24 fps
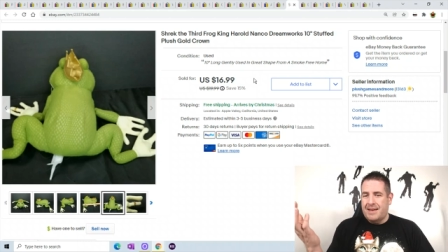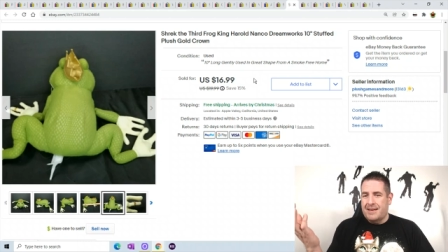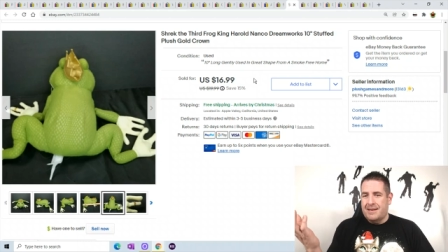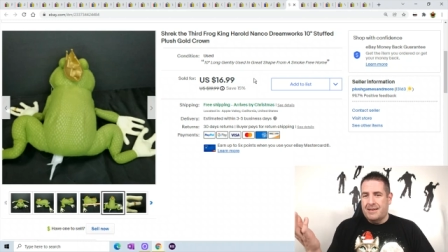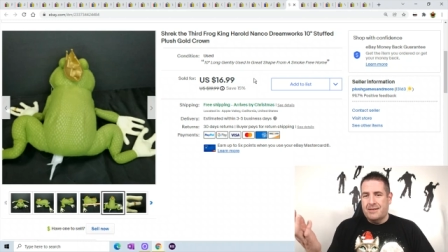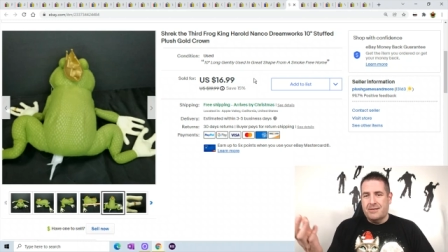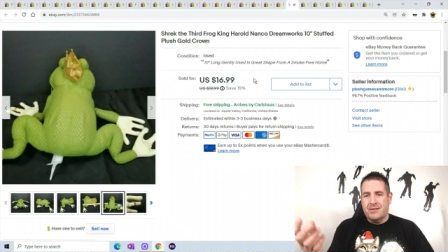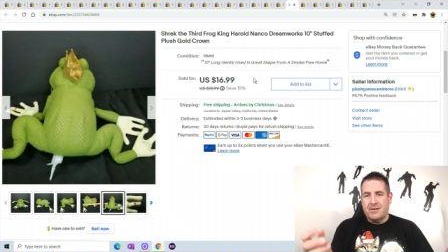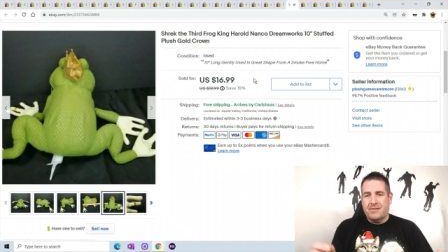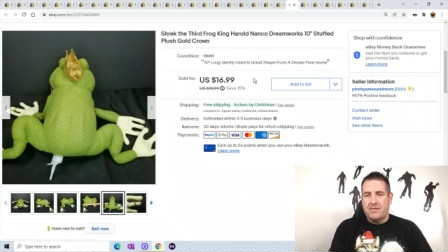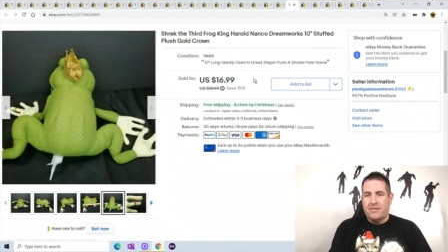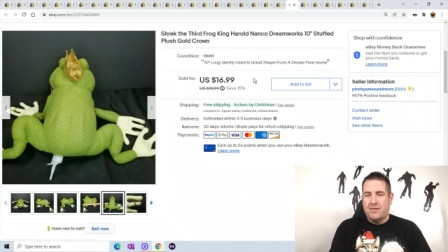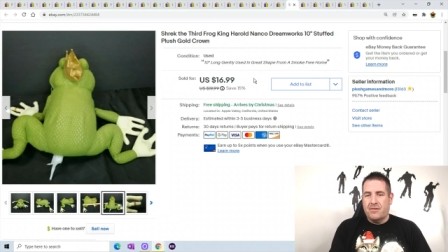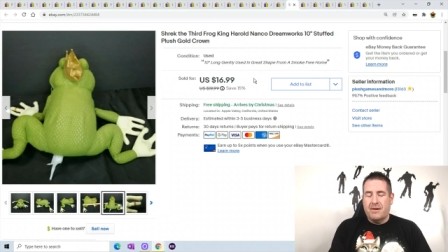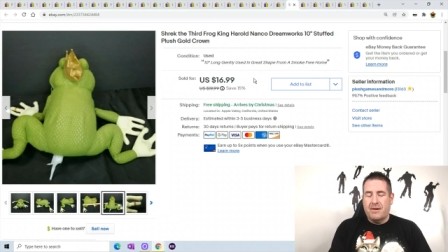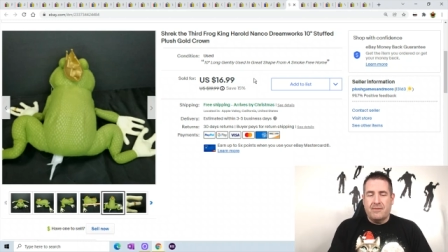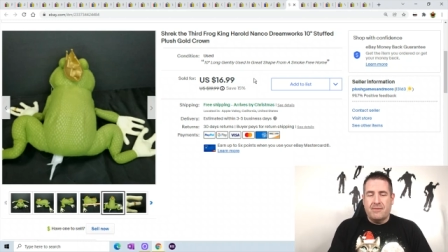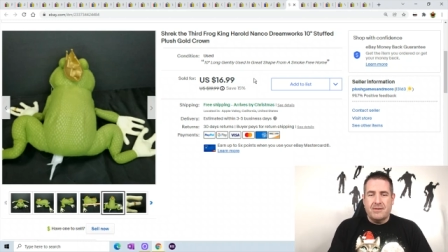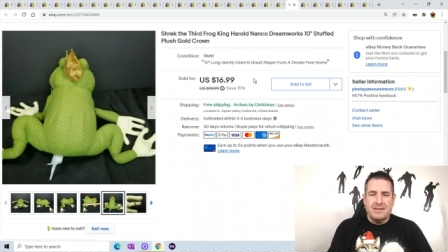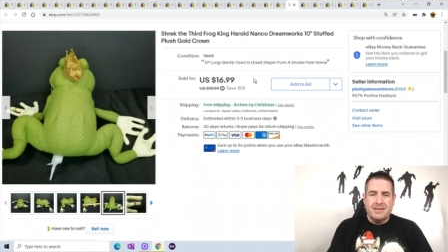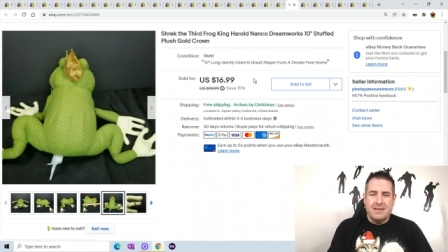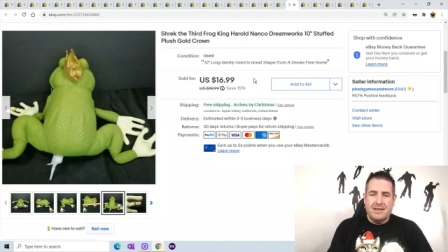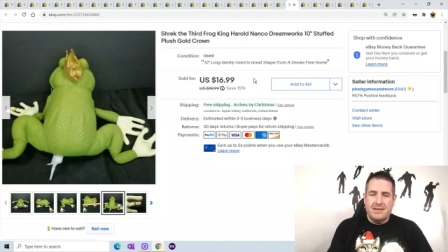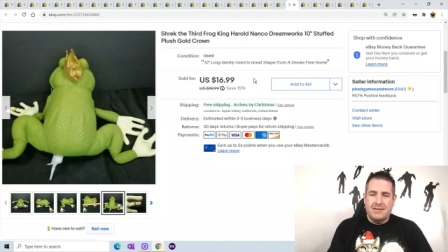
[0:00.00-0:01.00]
and it took forever
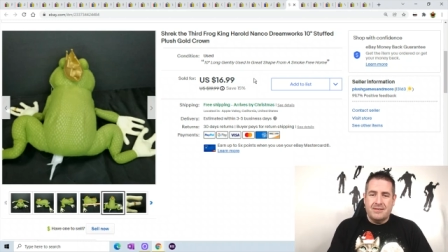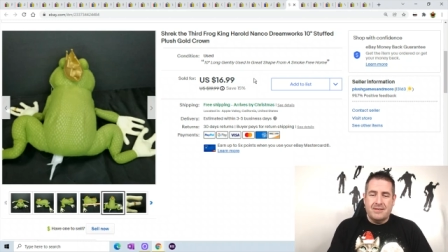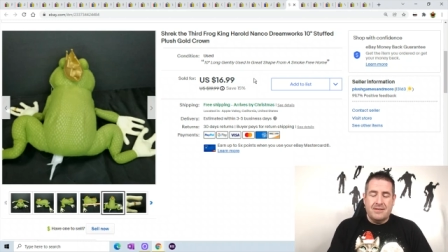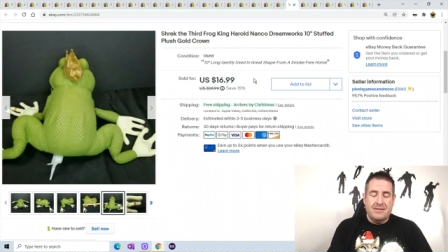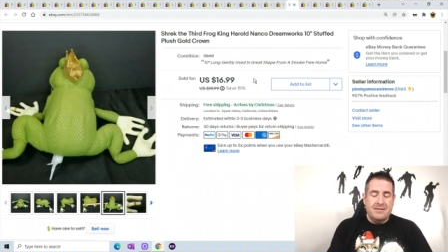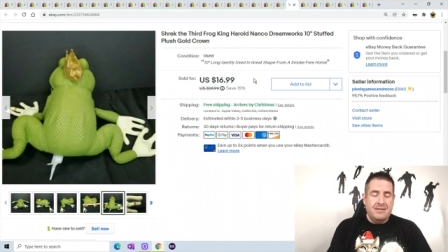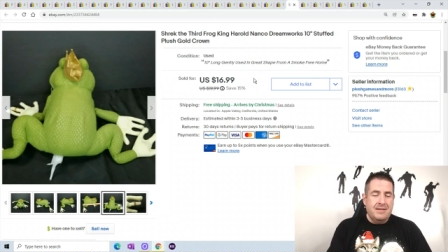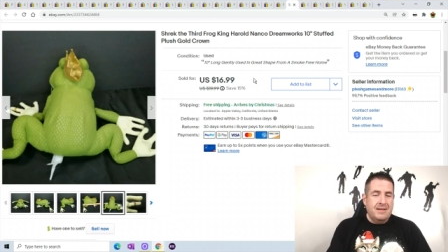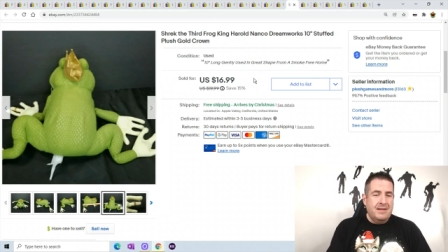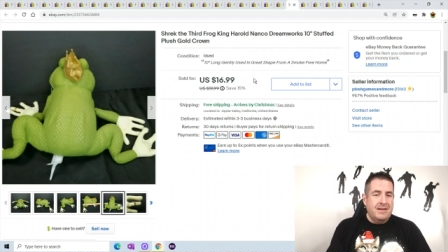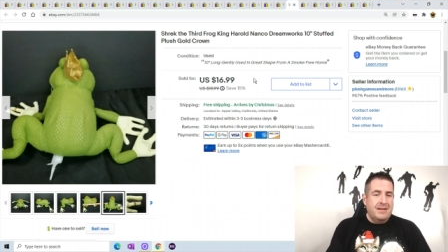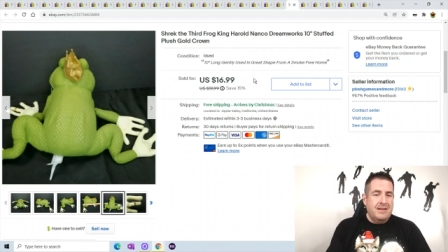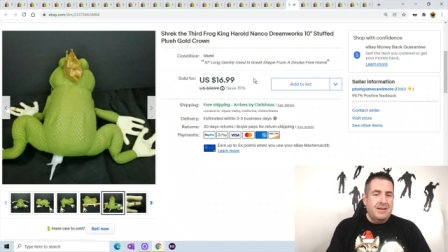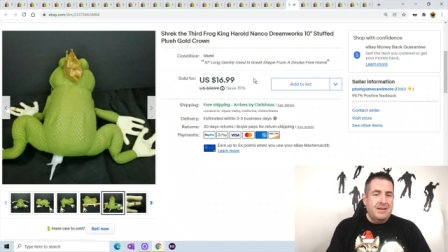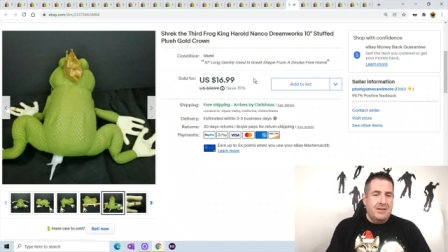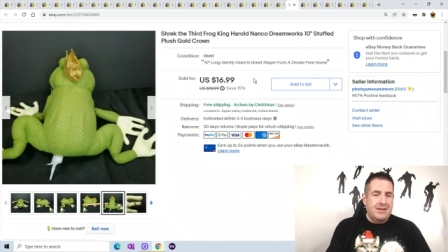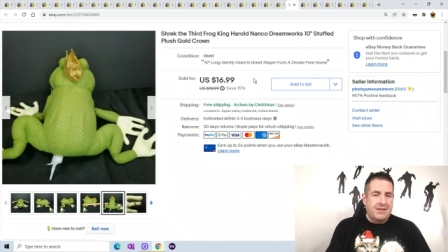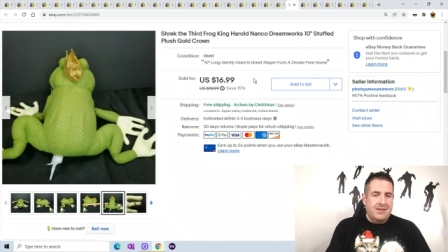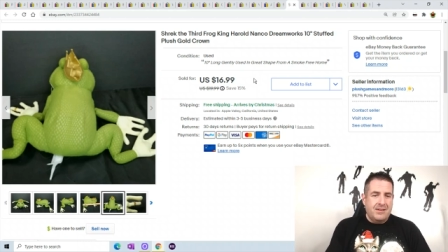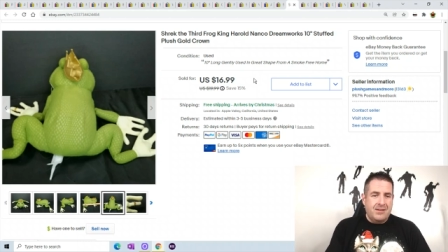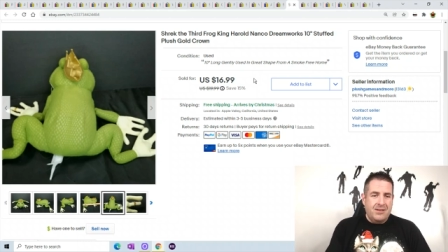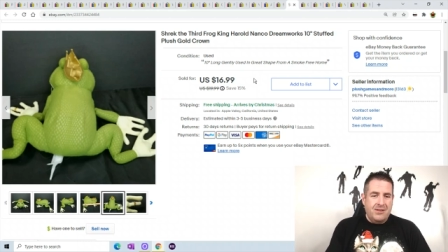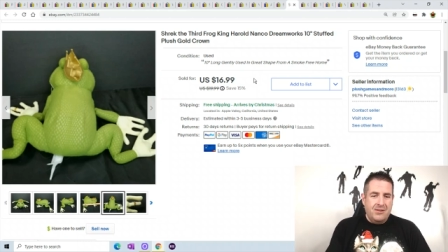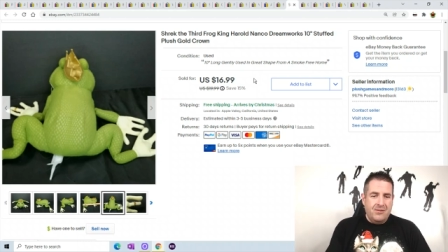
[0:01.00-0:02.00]
to sell. So you